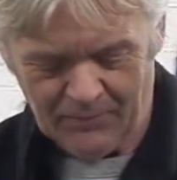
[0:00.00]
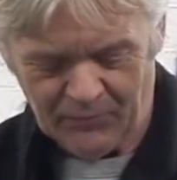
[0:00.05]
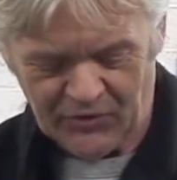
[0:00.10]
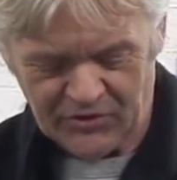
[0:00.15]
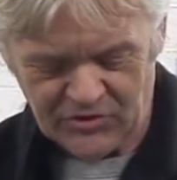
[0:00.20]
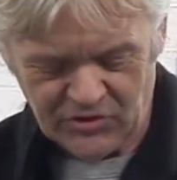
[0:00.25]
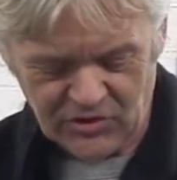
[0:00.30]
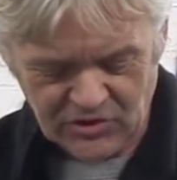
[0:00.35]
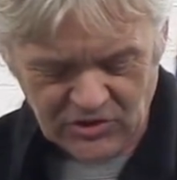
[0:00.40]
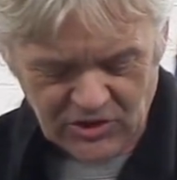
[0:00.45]

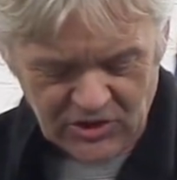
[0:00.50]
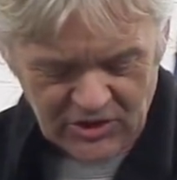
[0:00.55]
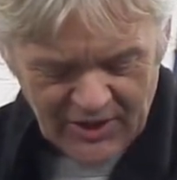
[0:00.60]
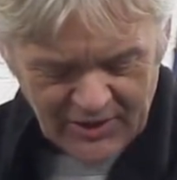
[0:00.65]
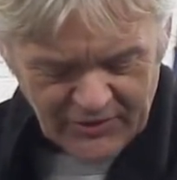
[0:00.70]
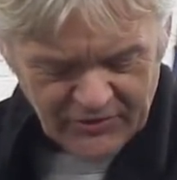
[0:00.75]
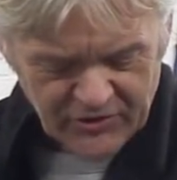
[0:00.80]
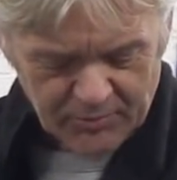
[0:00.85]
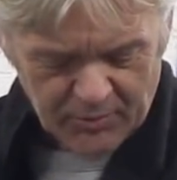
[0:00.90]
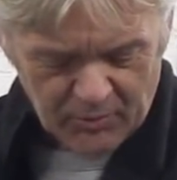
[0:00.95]
is just
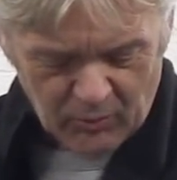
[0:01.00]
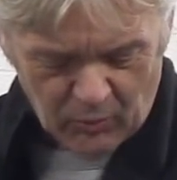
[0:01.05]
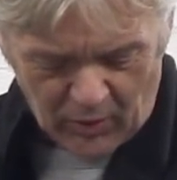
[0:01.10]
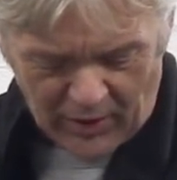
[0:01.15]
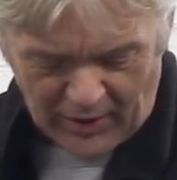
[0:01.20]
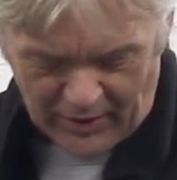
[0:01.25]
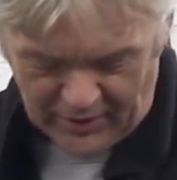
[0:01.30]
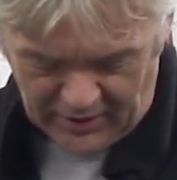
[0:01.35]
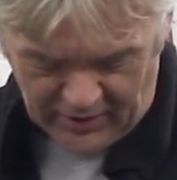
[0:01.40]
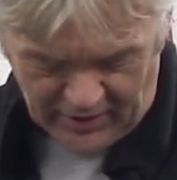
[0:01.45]
connect up a
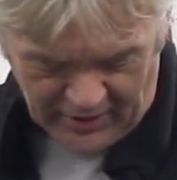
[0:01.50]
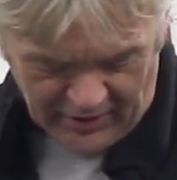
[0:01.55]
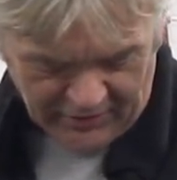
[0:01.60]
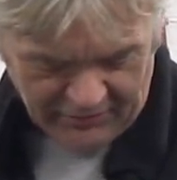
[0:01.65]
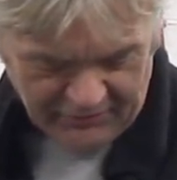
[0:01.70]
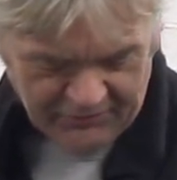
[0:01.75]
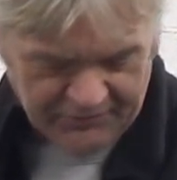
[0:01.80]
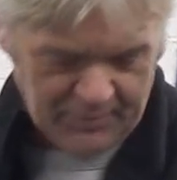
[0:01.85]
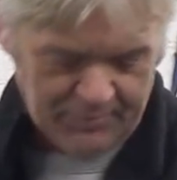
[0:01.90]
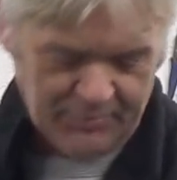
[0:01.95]
wire
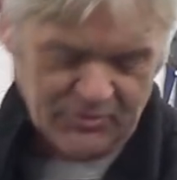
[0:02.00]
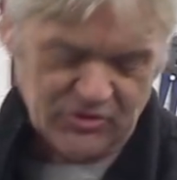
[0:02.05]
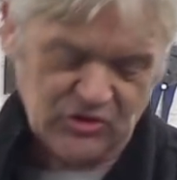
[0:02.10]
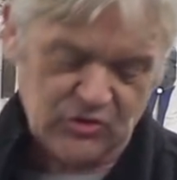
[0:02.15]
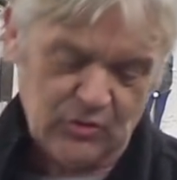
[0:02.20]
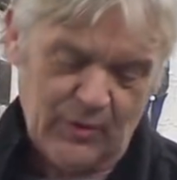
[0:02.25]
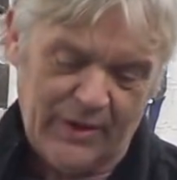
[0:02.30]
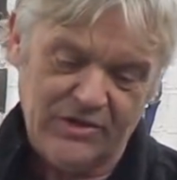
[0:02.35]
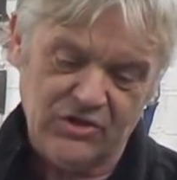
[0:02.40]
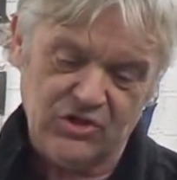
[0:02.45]
and flip a
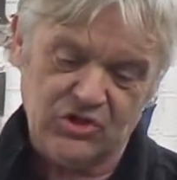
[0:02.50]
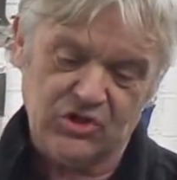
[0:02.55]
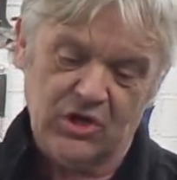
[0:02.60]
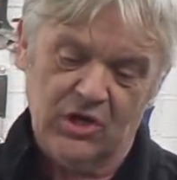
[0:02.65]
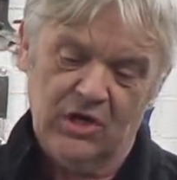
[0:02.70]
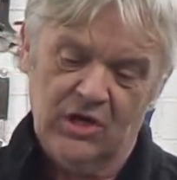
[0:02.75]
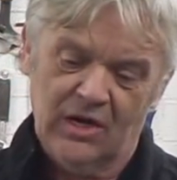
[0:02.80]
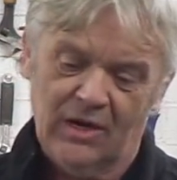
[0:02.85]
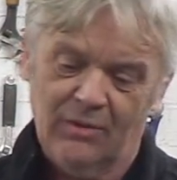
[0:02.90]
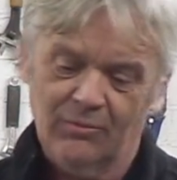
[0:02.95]
switch,
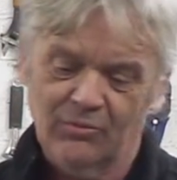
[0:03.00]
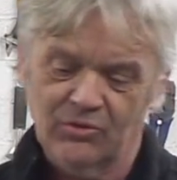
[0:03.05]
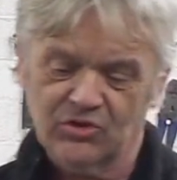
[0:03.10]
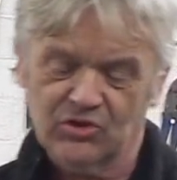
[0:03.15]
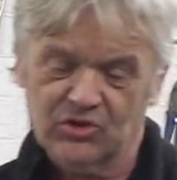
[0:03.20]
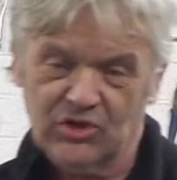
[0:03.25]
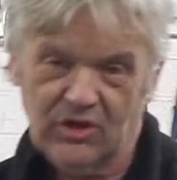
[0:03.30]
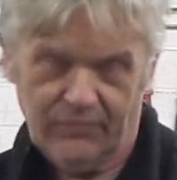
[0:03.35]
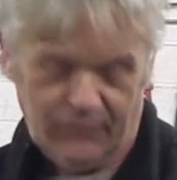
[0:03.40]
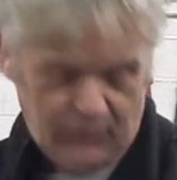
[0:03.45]
and we'll
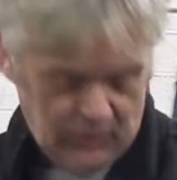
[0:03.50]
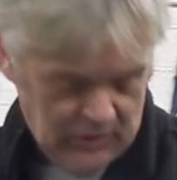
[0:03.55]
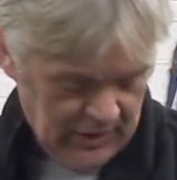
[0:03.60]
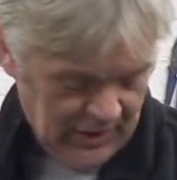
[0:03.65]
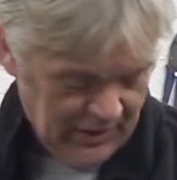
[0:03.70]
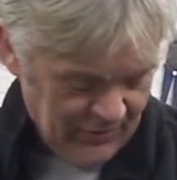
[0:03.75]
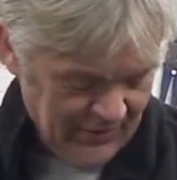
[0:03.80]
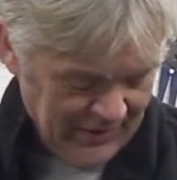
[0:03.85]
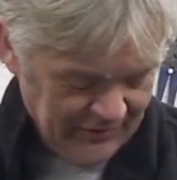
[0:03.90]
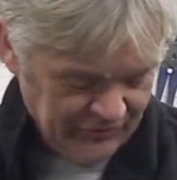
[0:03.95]
see if we can
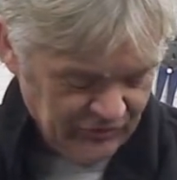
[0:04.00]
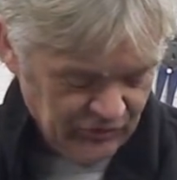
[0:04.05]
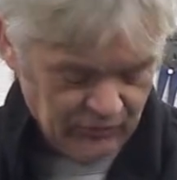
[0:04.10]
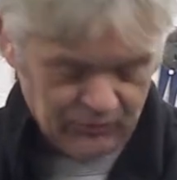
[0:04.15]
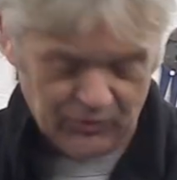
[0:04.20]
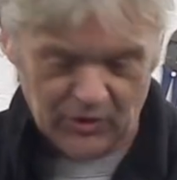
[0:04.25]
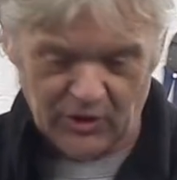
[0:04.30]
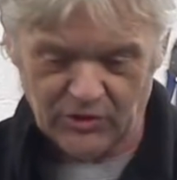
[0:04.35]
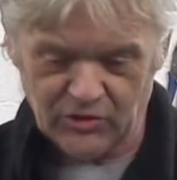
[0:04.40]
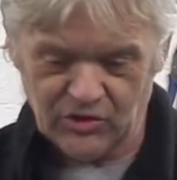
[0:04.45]
get that to
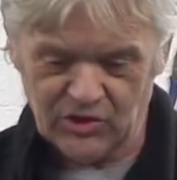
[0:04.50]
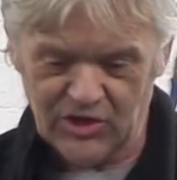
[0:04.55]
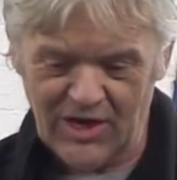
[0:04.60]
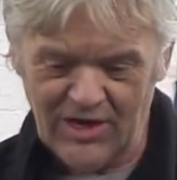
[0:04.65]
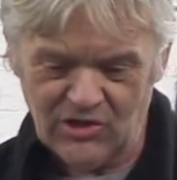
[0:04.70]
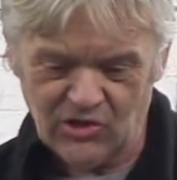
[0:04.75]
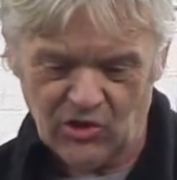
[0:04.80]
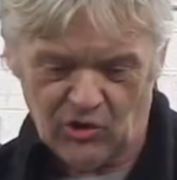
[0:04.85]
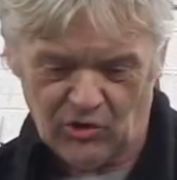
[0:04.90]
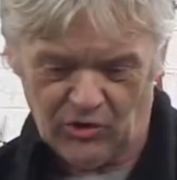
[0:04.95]

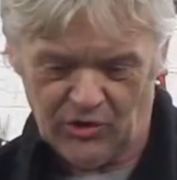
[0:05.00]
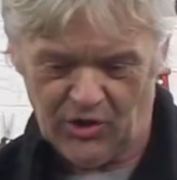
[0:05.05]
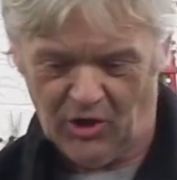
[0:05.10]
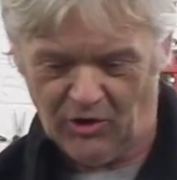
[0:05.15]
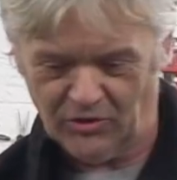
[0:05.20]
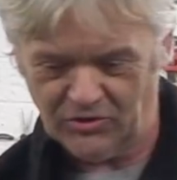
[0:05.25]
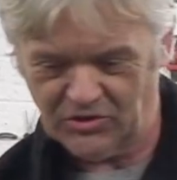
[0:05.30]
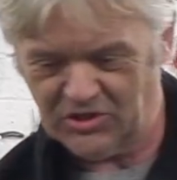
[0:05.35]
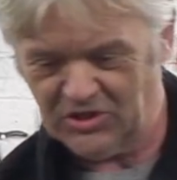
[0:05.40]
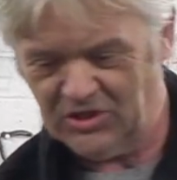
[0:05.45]
rotate or
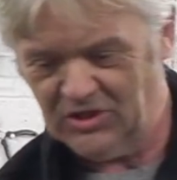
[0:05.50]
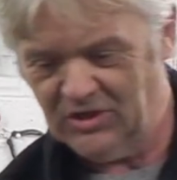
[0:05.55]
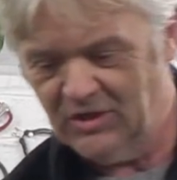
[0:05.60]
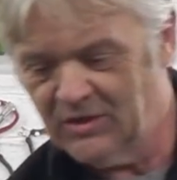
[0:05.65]
not.